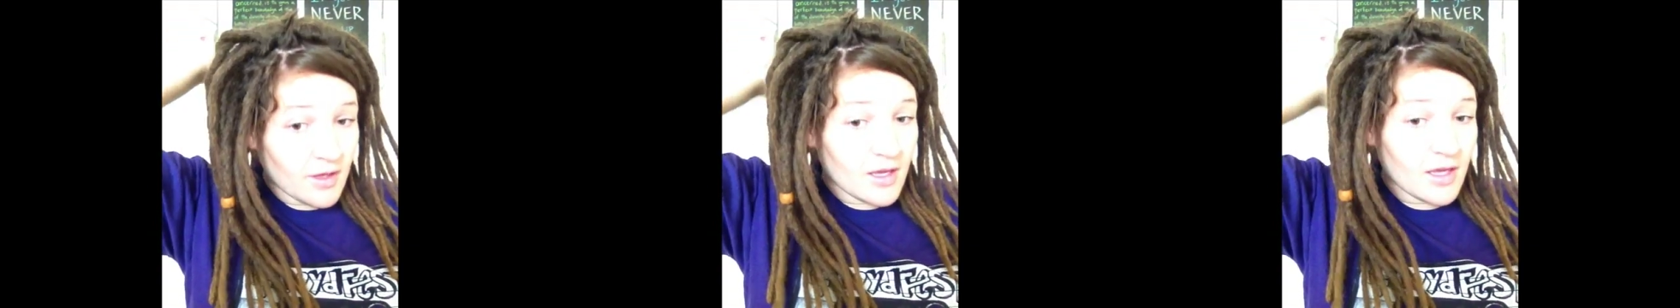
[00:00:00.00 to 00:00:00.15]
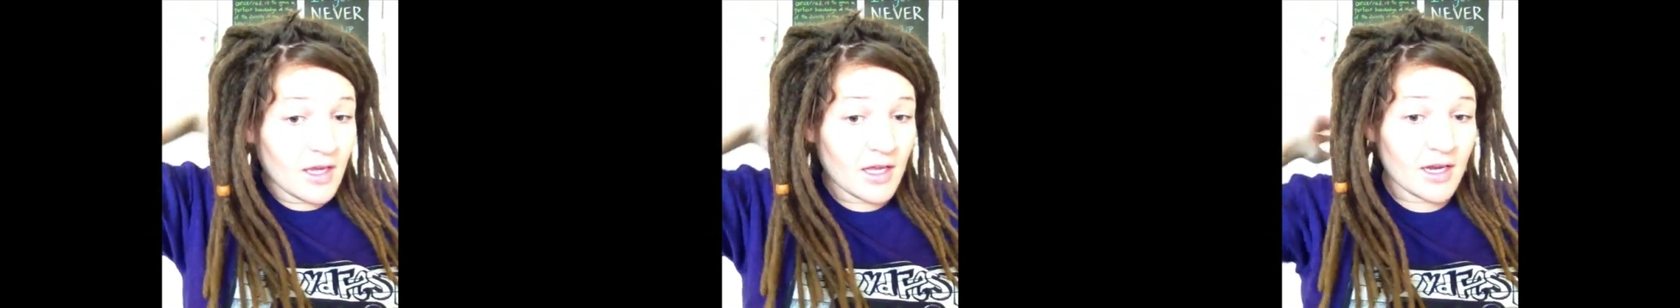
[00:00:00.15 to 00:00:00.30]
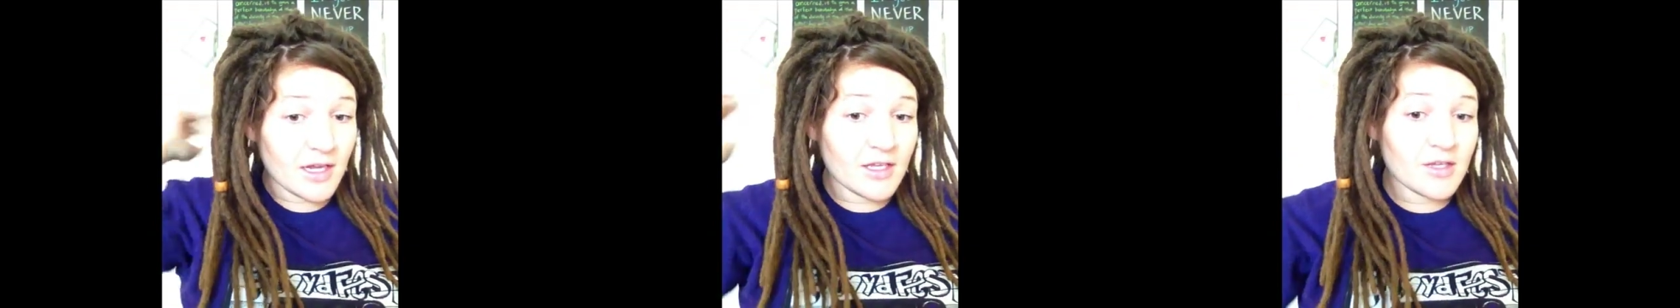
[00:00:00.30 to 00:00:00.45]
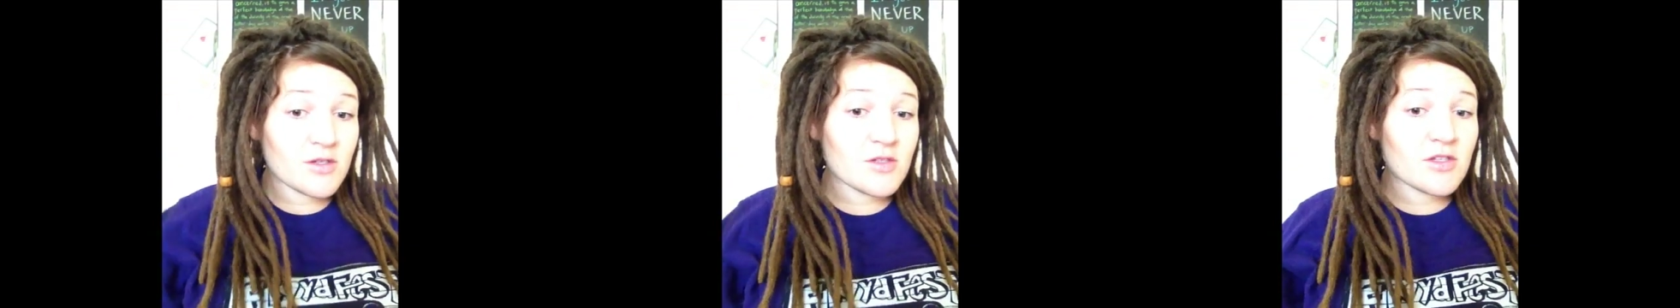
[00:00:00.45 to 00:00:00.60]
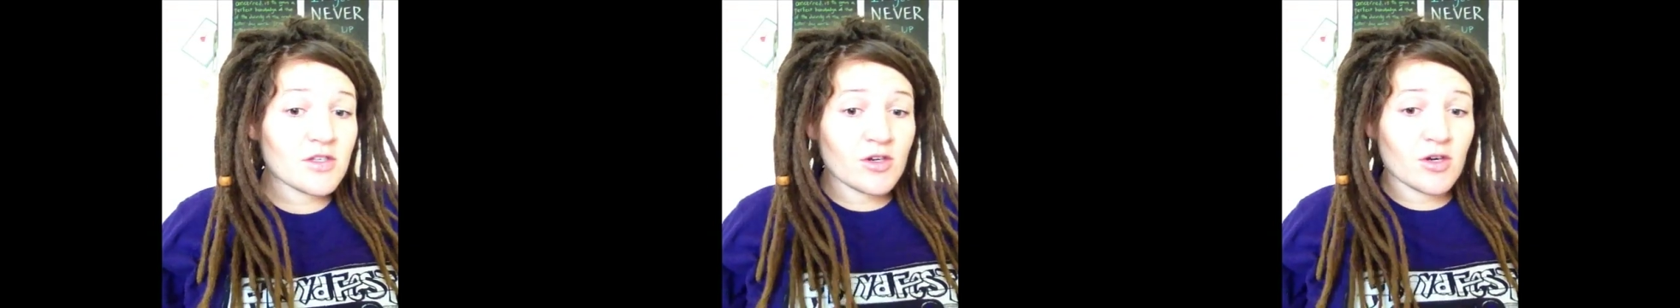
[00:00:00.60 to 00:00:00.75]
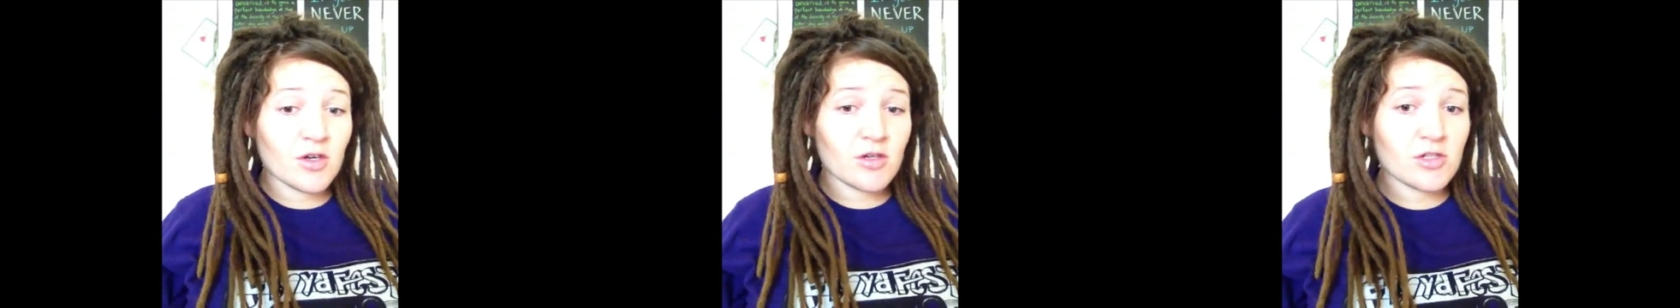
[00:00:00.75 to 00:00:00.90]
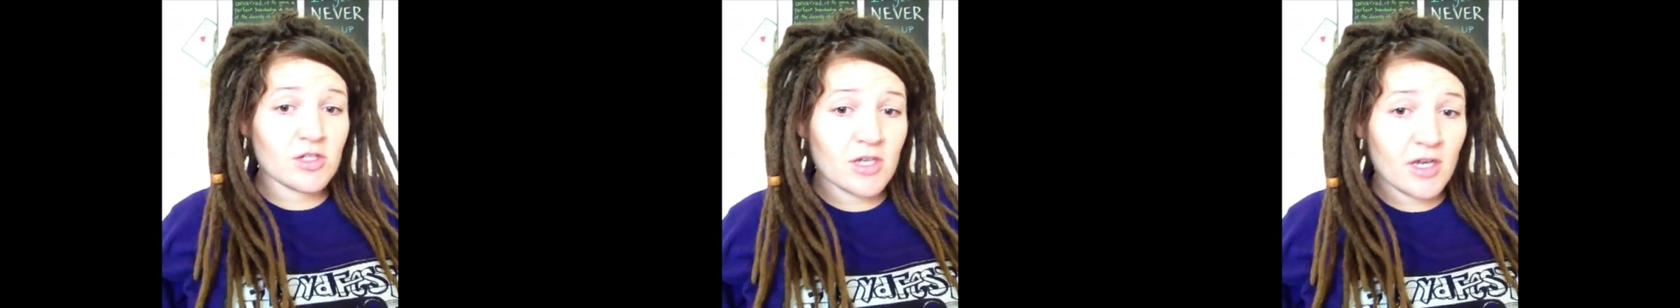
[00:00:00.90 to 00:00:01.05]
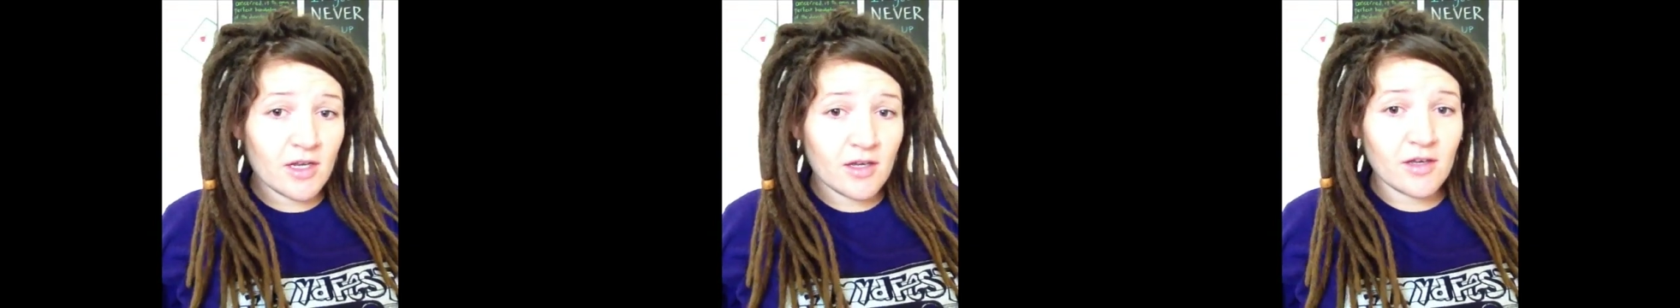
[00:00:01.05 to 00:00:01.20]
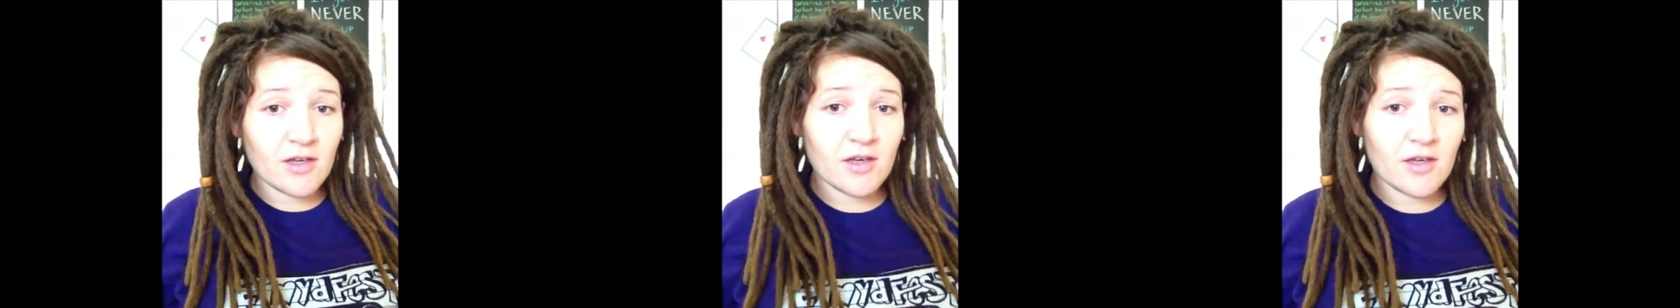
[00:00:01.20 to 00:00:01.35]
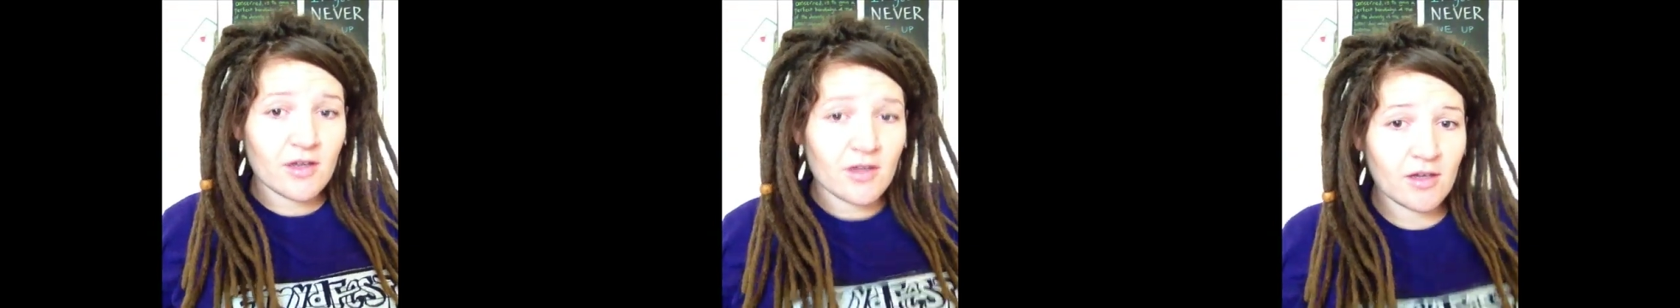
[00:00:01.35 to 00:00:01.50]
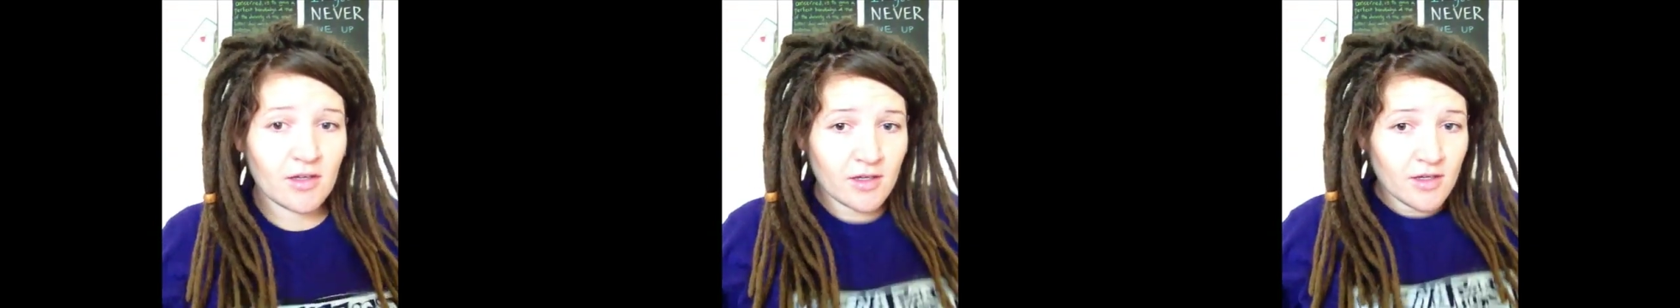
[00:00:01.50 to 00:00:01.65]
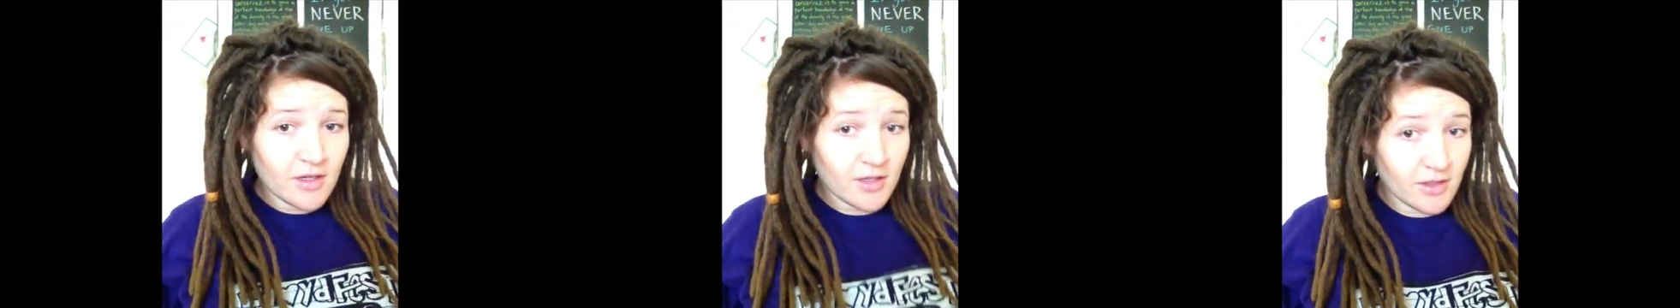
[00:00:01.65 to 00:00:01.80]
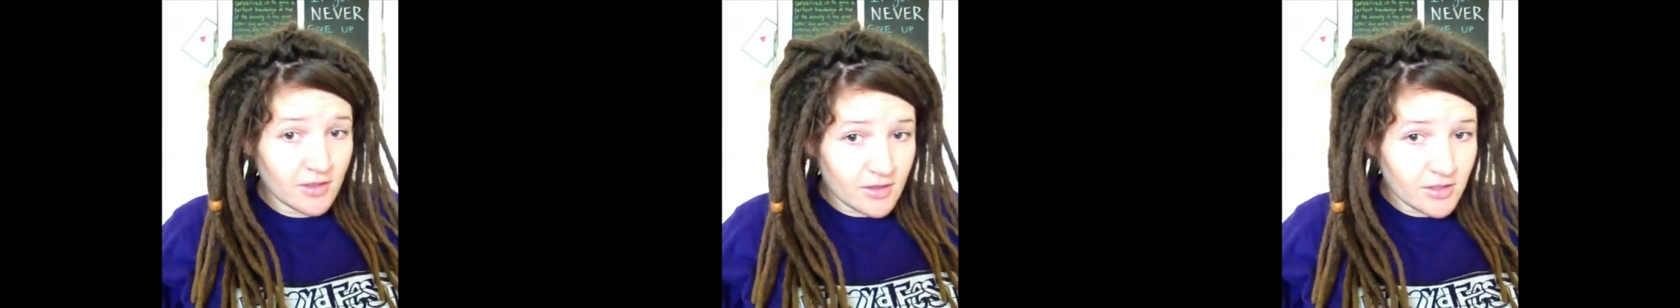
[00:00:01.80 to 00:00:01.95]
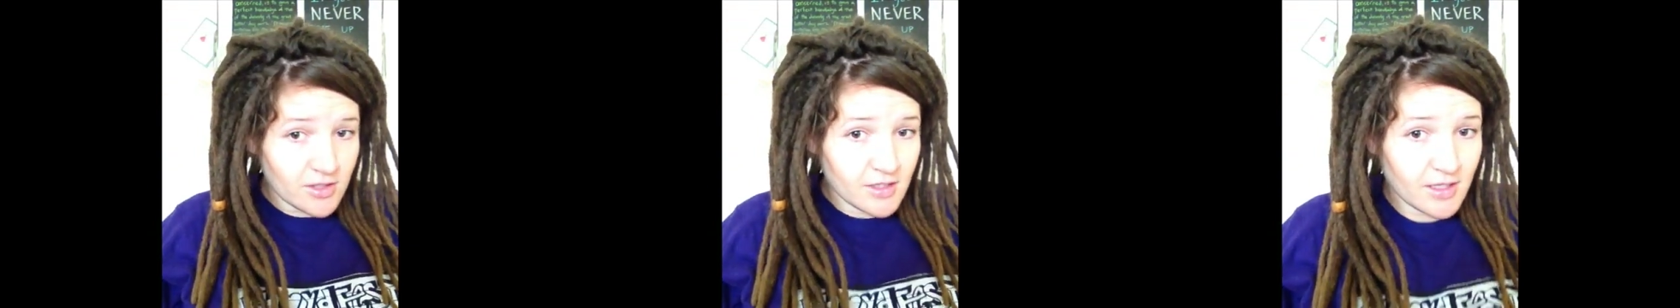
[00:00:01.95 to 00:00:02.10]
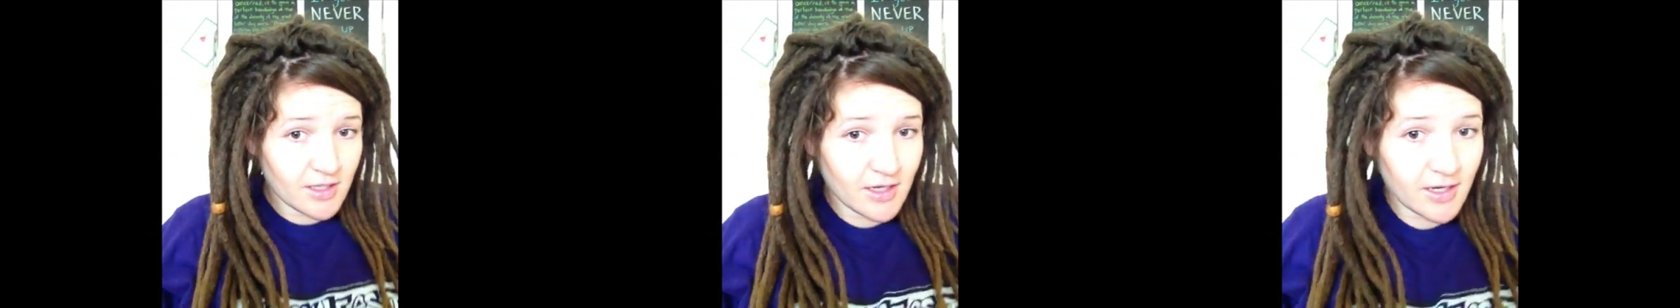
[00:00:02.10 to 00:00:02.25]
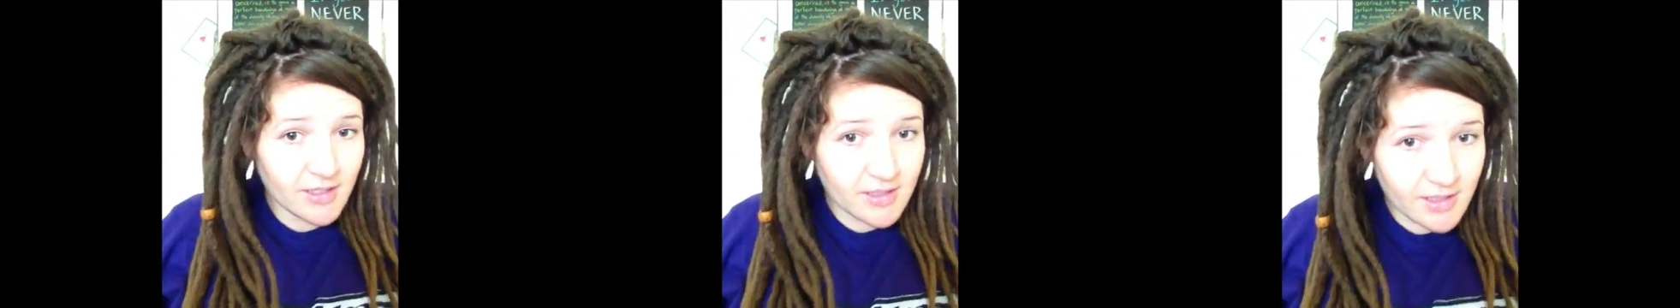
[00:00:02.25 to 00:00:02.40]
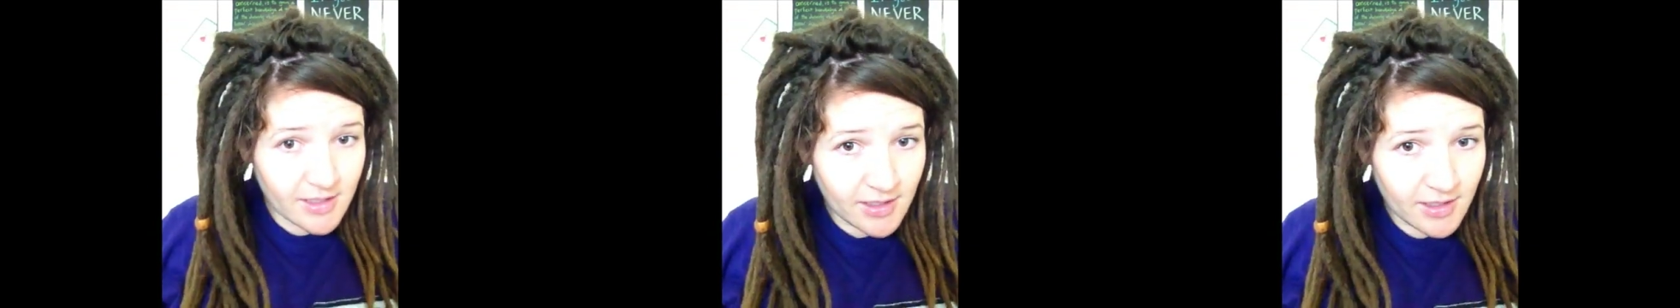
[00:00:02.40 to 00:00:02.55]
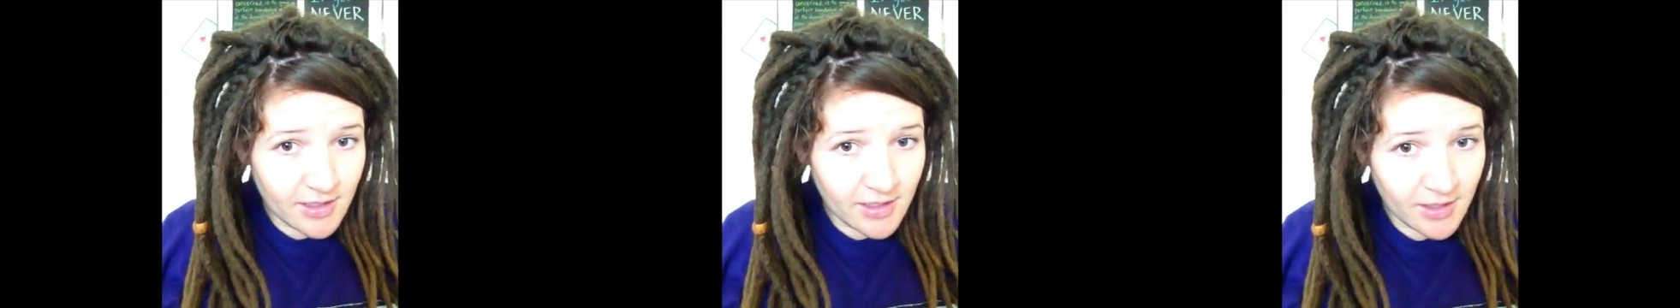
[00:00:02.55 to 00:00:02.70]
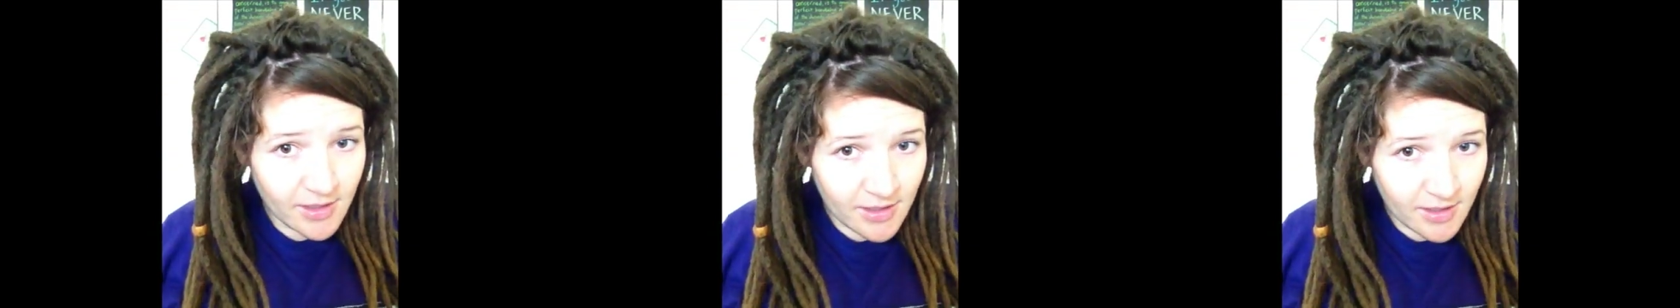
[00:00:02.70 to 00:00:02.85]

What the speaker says: and I use the crochet hook, just like I did